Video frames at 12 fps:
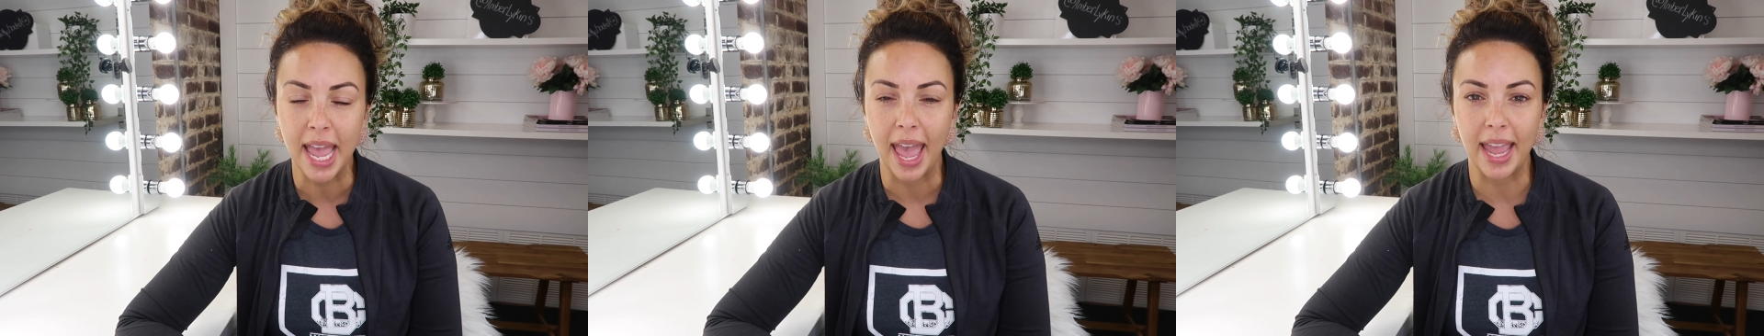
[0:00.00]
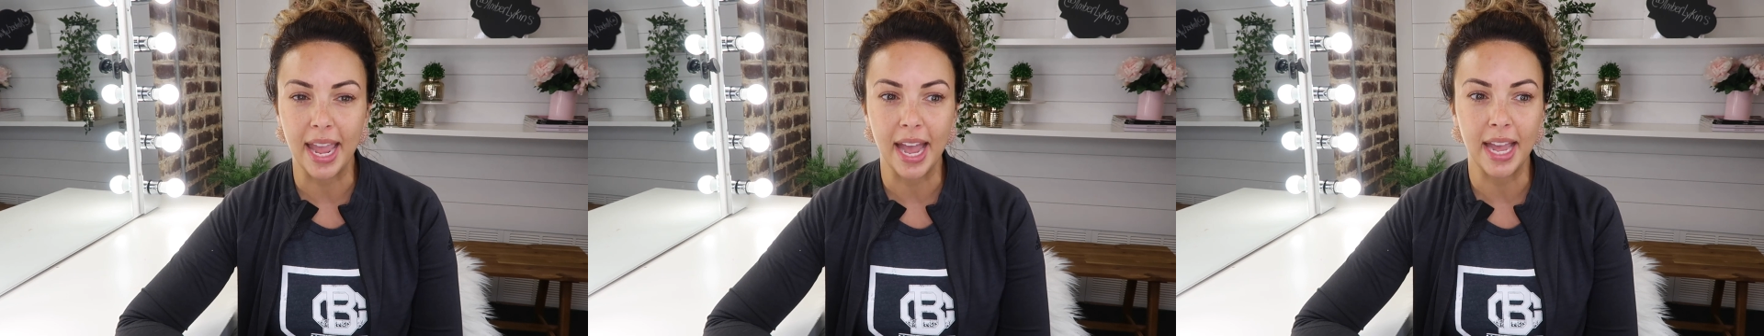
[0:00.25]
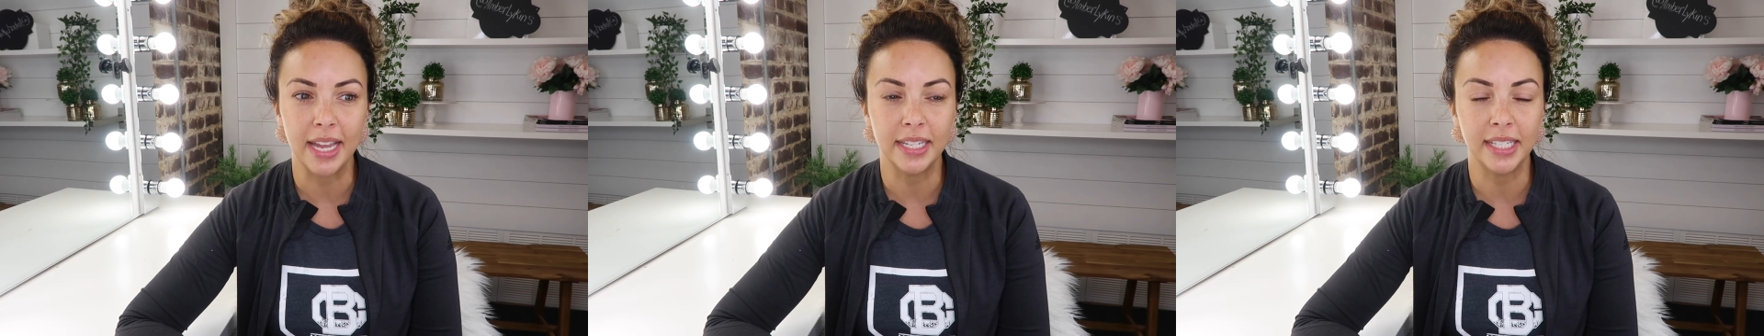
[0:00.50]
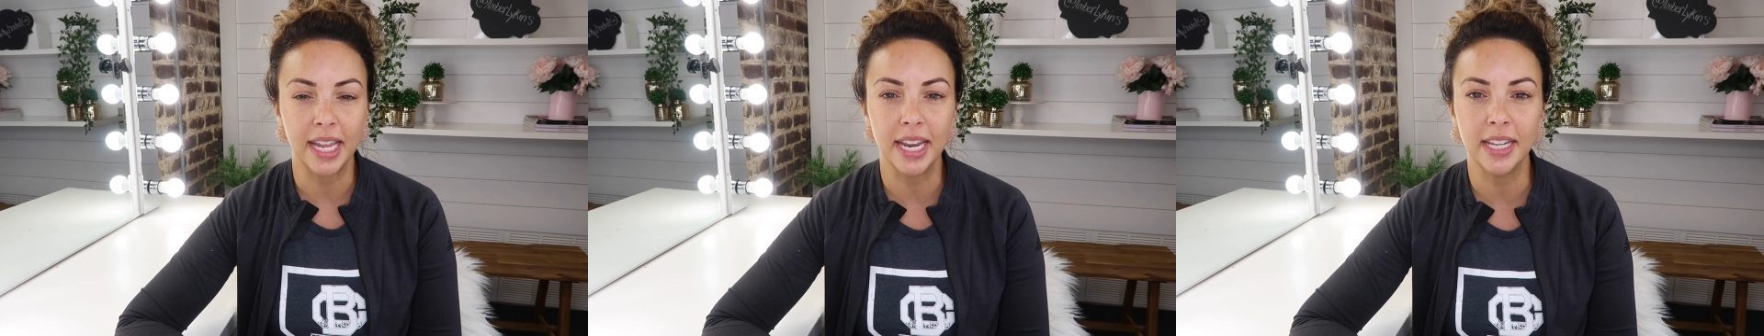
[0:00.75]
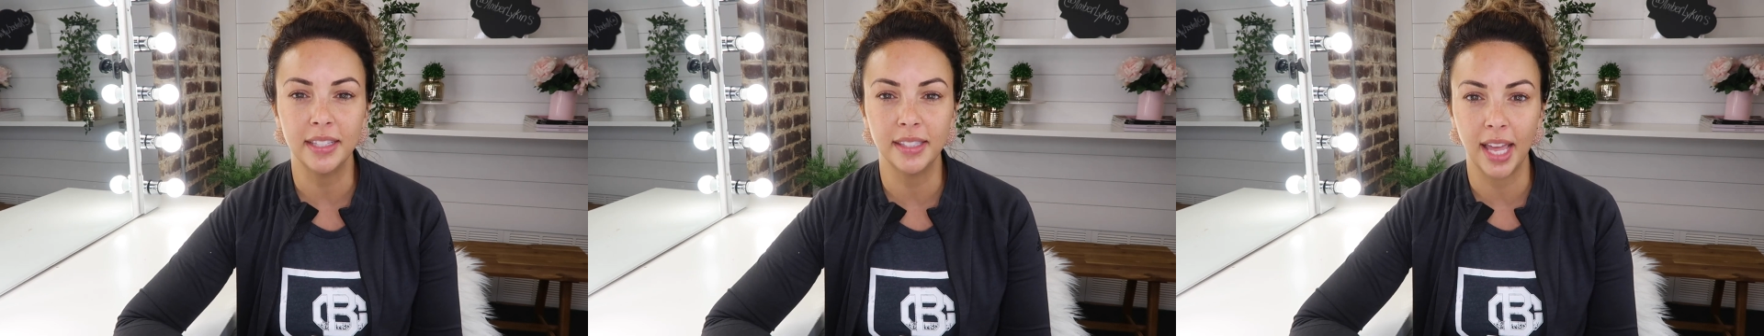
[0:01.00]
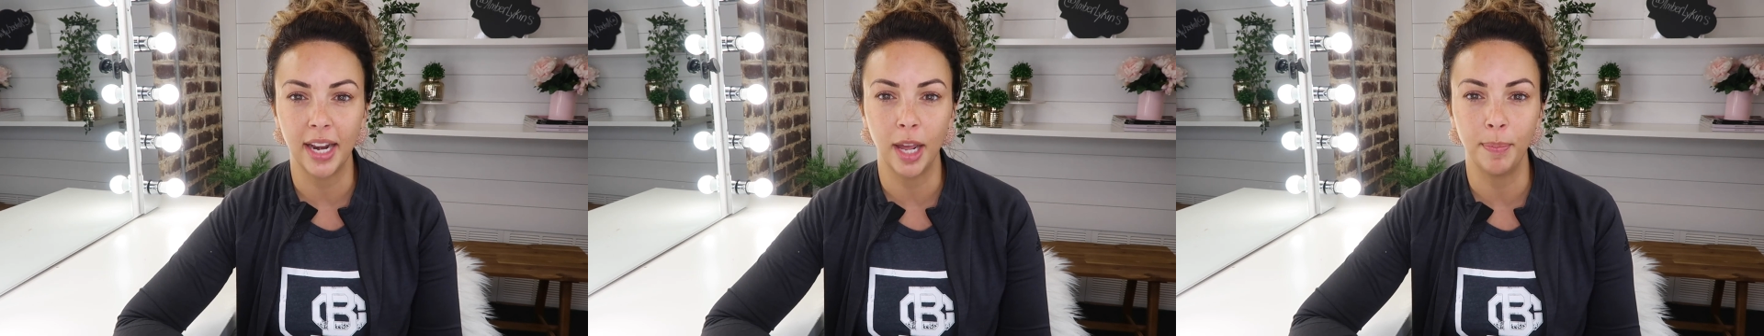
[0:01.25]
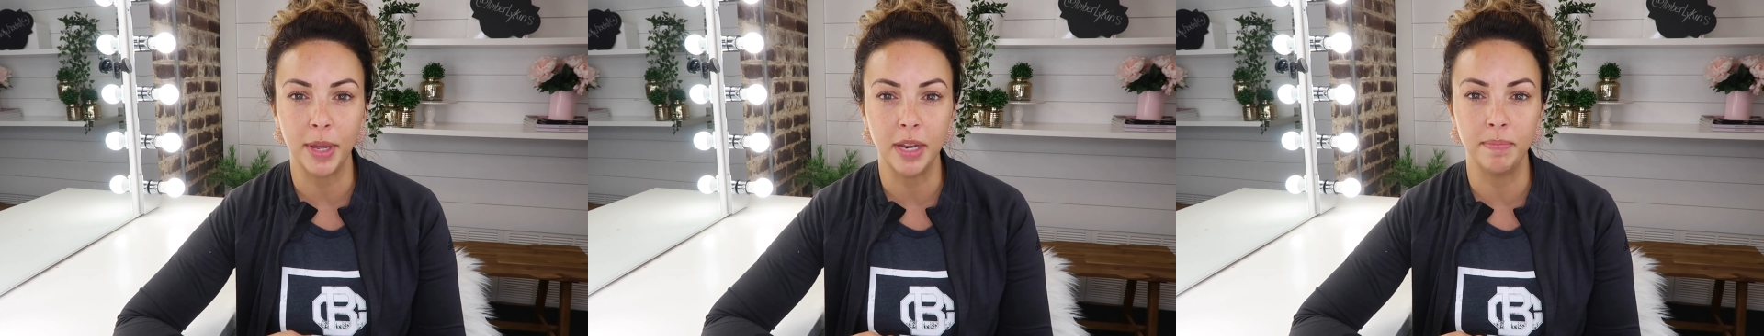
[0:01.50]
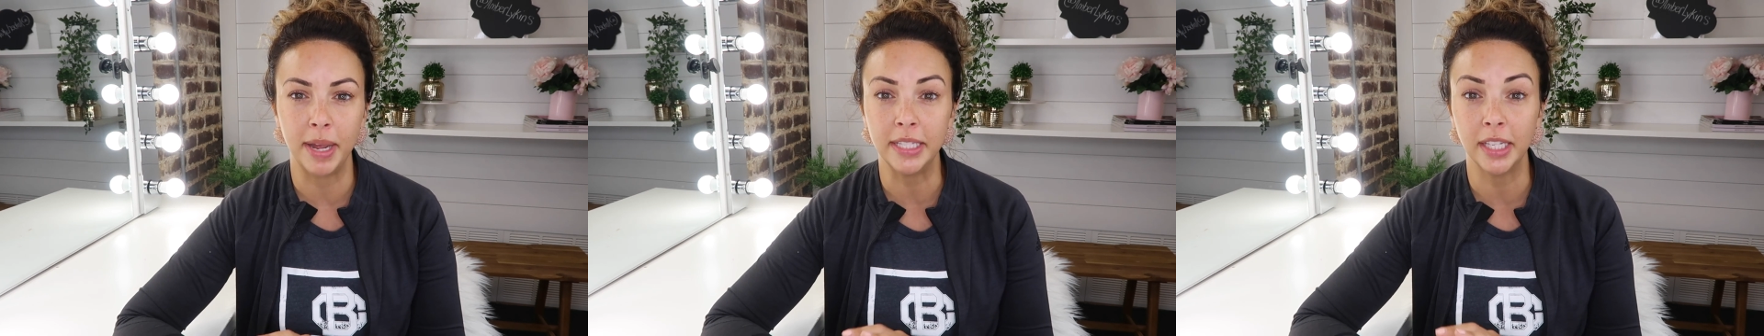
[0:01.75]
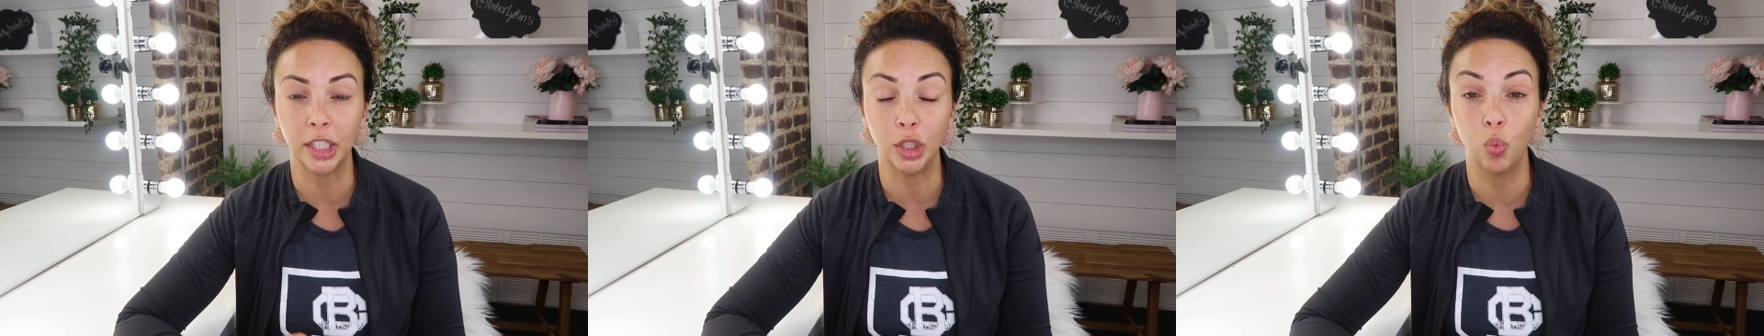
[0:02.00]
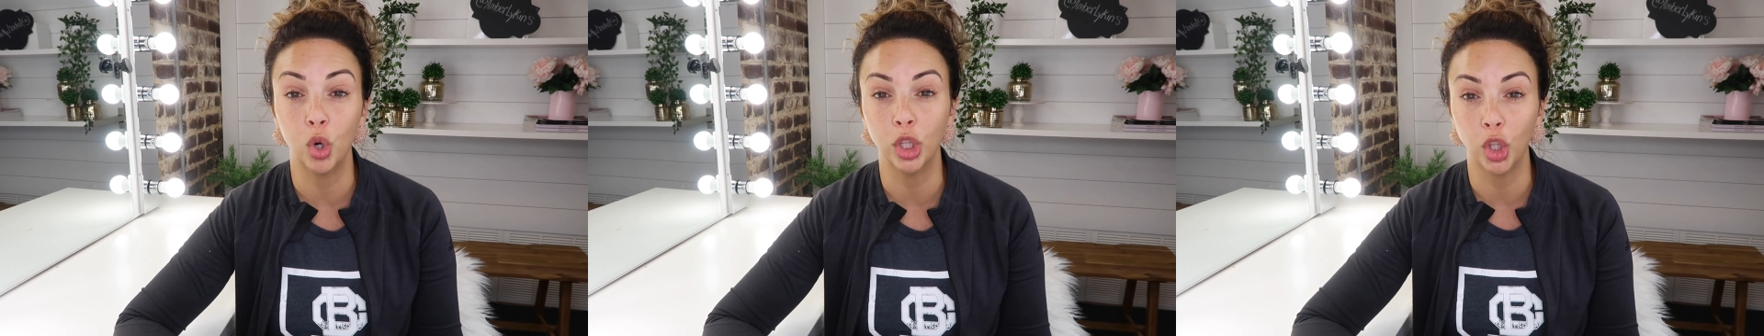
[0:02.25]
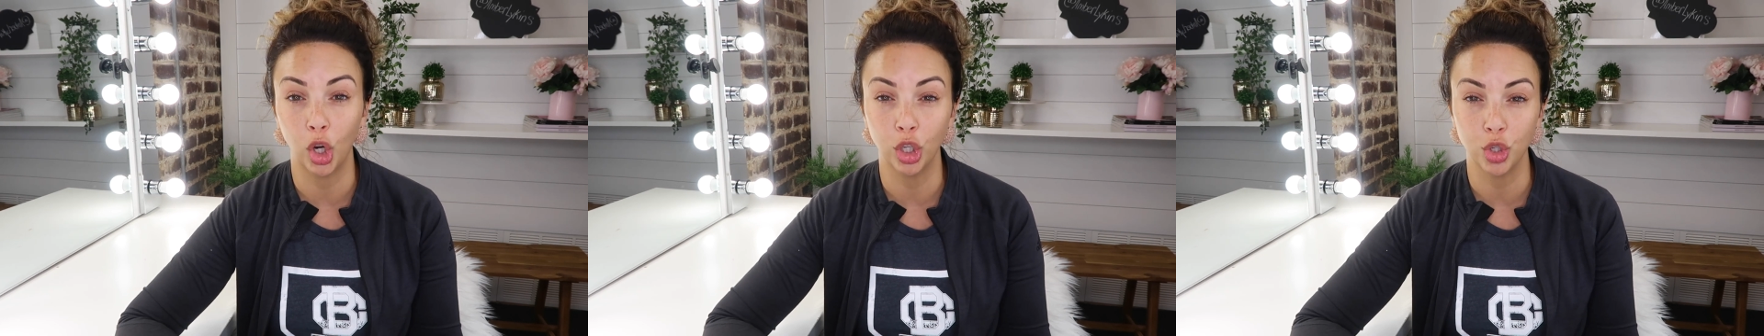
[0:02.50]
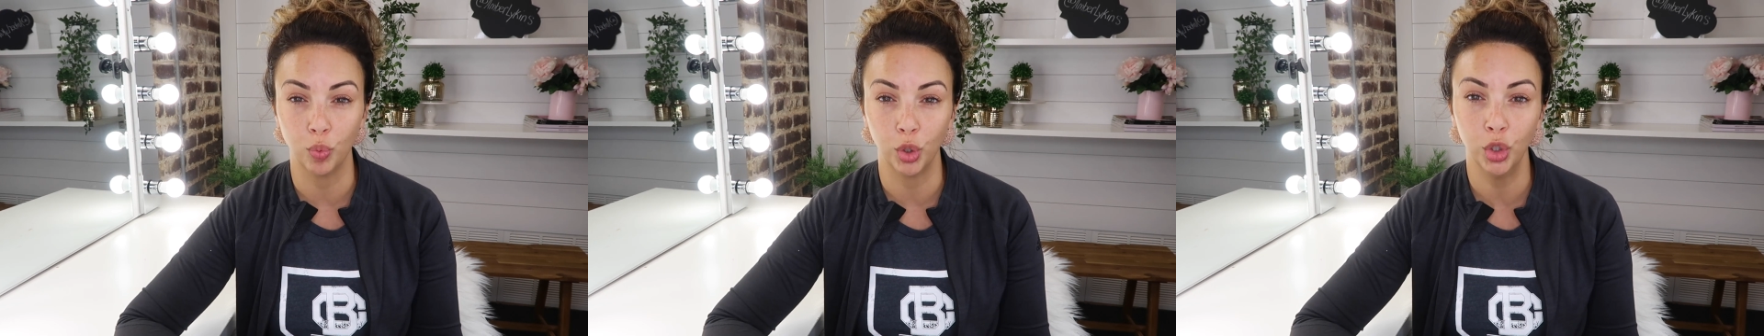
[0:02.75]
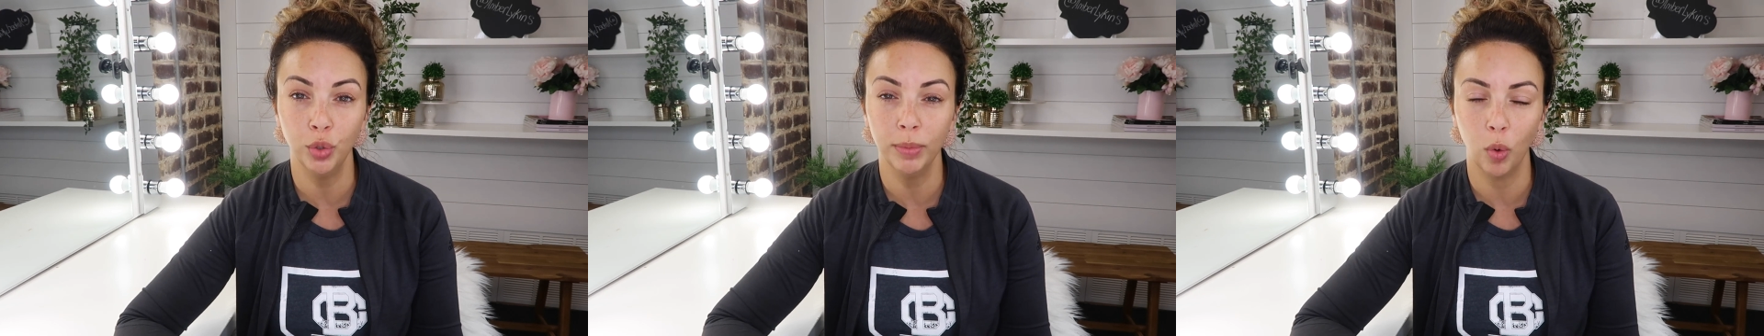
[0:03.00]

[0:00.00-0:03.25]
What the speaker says: and it is set up in basically one large room.